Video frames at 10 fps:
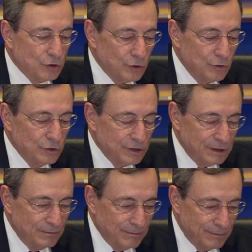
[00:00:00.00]
through
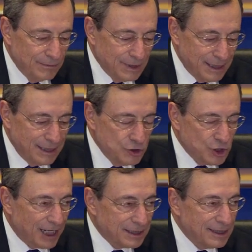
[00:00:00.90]

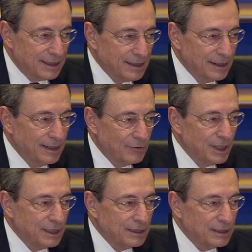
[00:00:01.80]
injecting
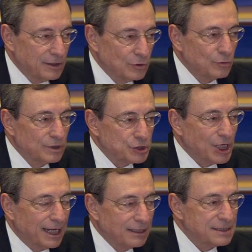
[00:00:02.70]
liquidity through the
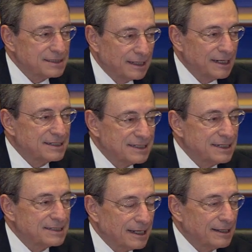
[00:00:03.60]
channels that
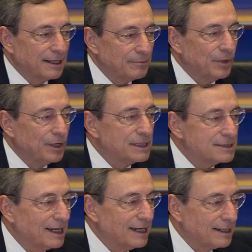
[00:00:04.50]
exist at that point
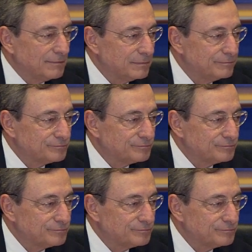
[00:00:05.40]
in time.